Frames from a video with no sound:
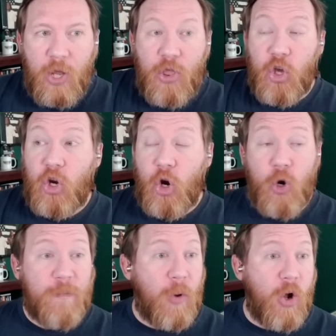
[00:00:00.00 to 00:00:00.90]
The
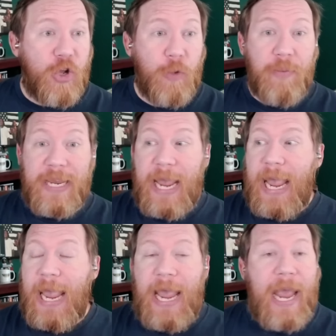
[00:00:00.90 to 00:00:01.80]
curveball could be
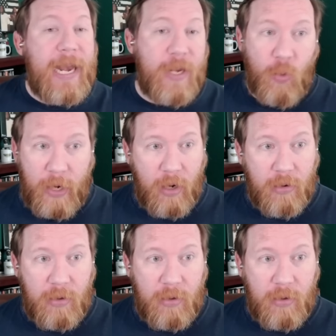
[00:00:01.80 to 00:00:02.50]
anywhere.